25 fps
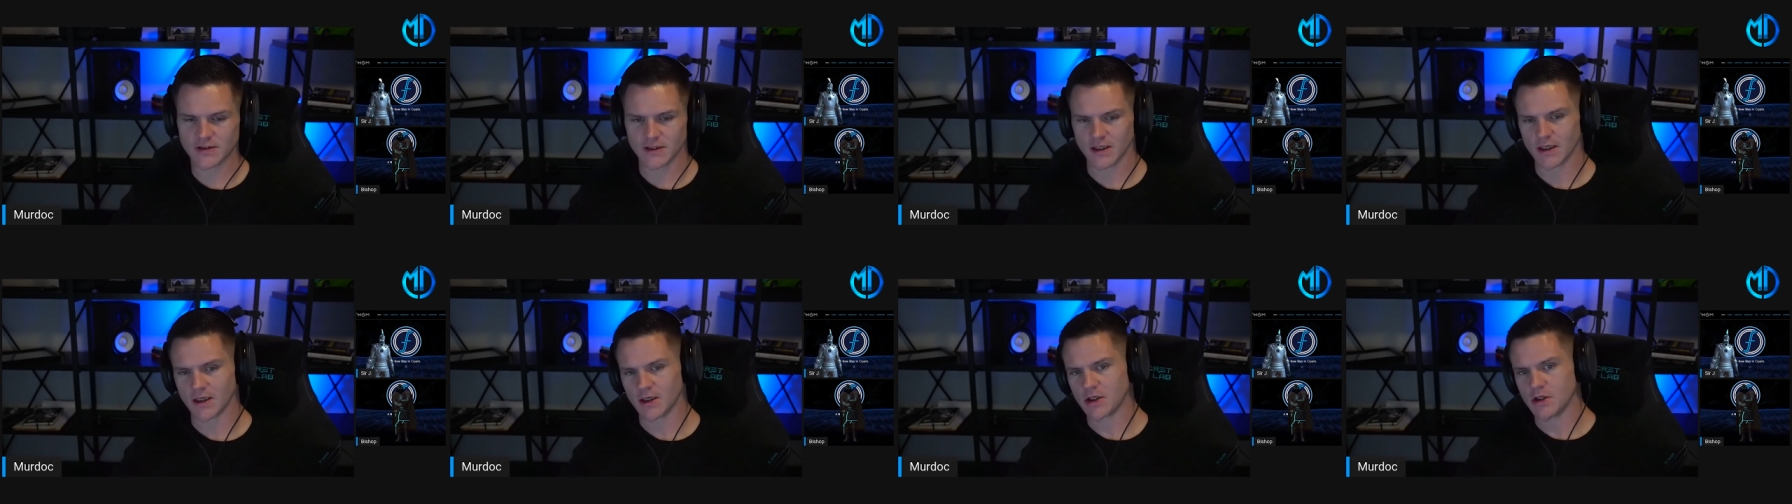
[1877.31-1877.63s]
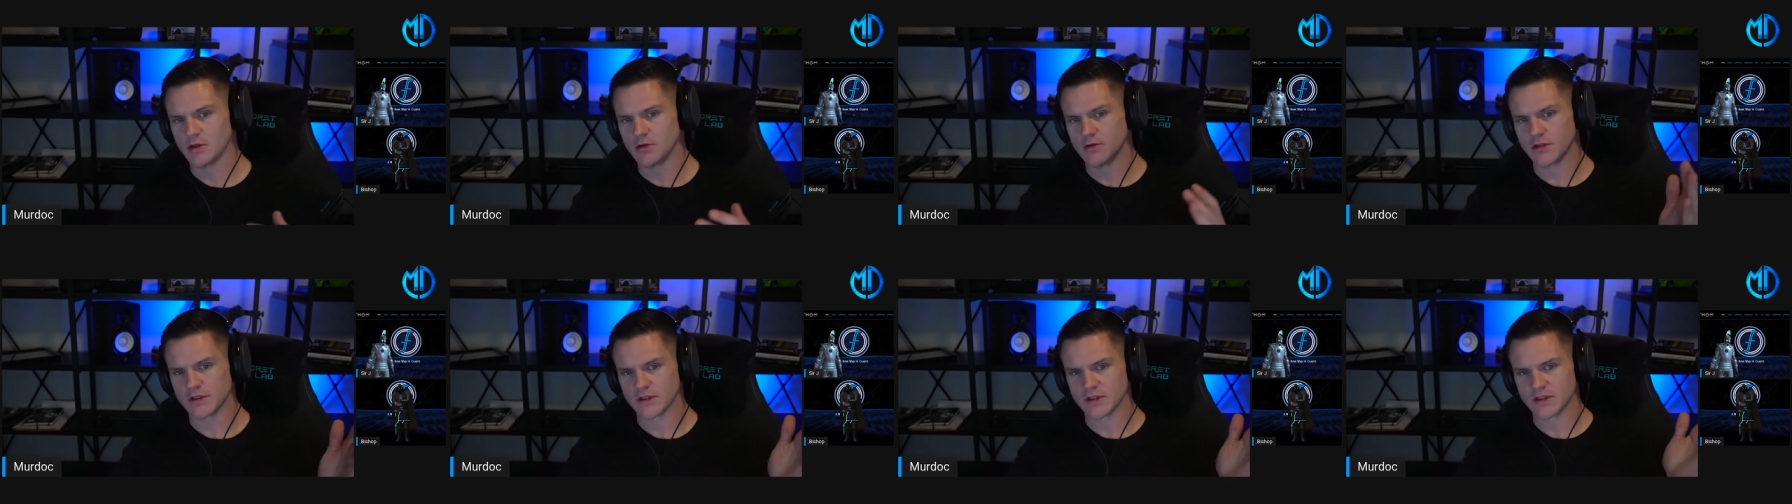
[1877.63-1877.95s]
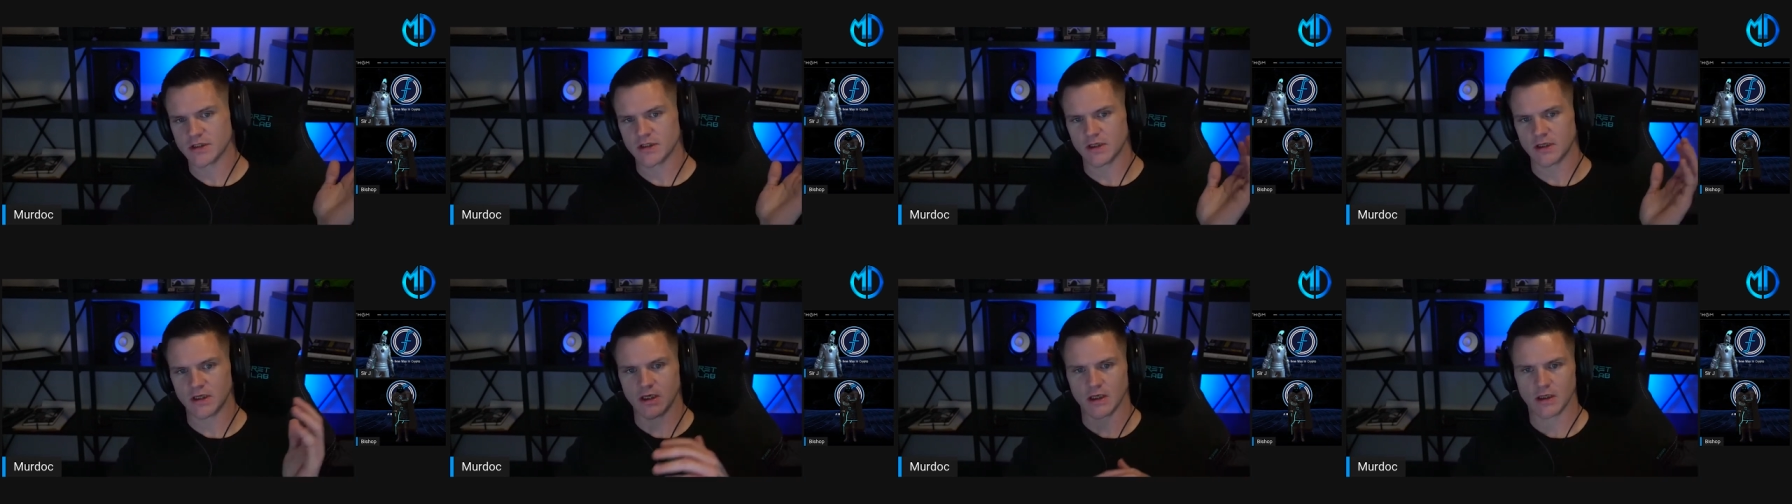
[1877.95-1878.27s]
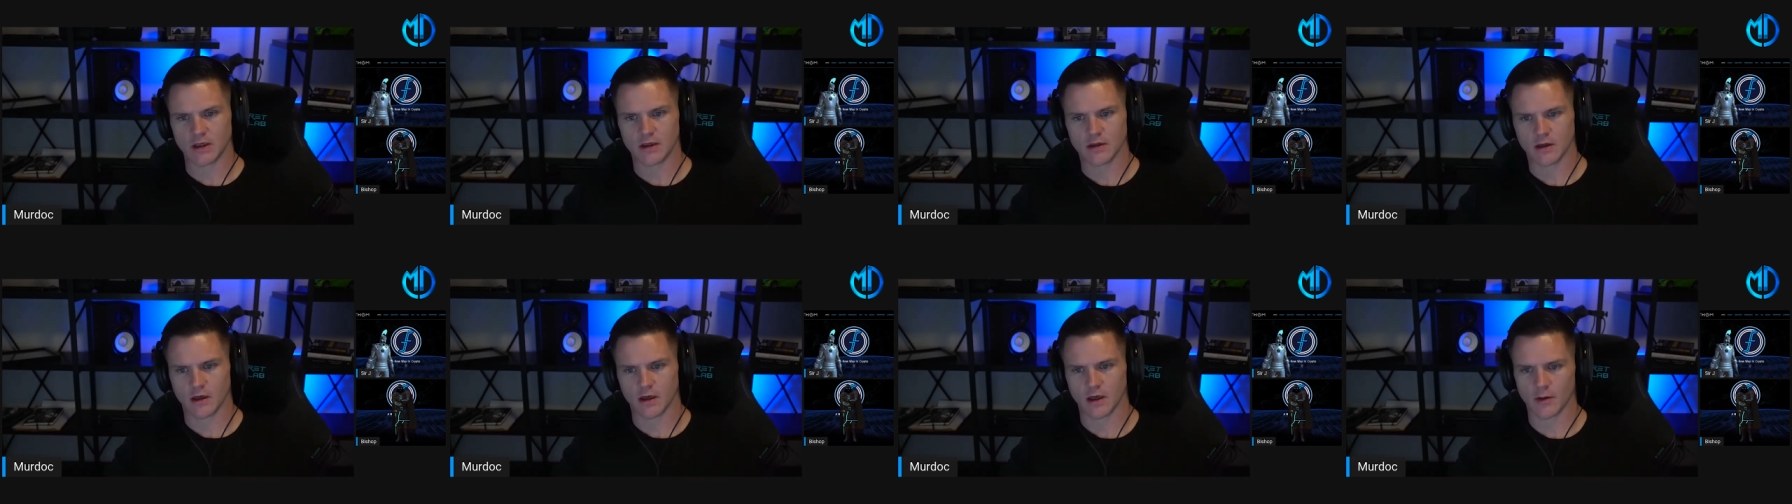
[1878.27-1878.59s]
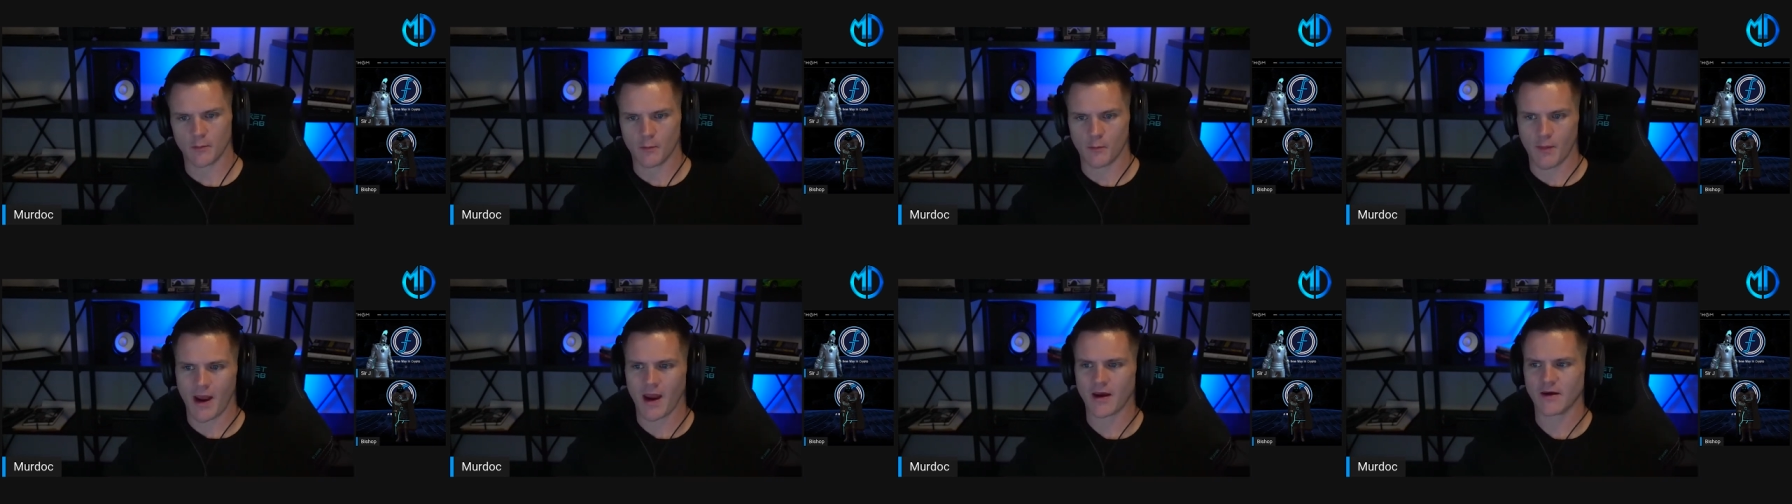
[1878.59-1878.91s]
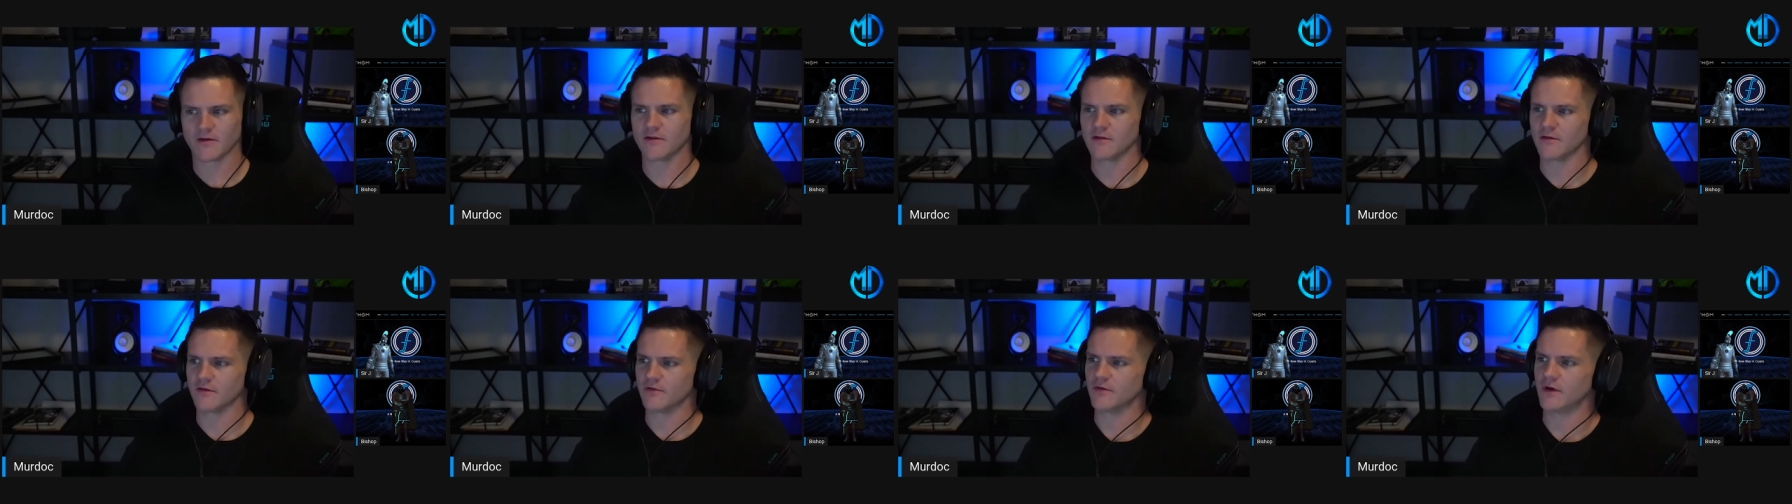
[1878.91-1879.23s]
like you just see a
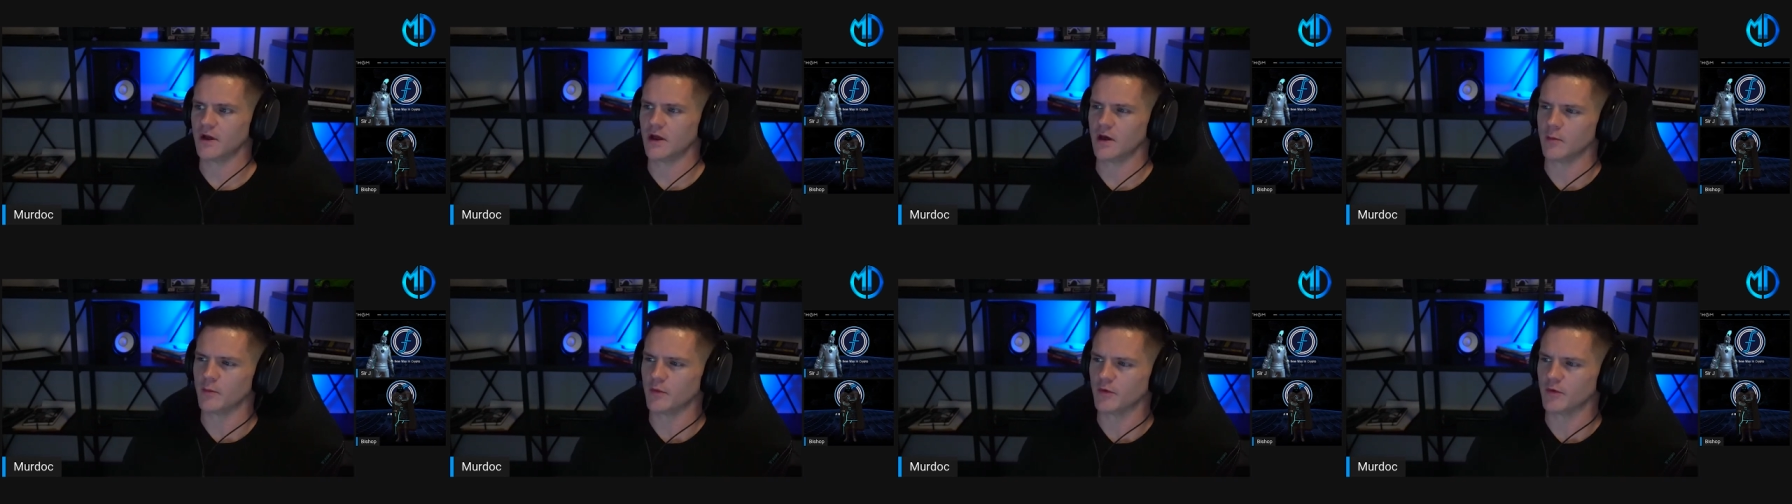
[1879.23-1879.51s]
massive dip.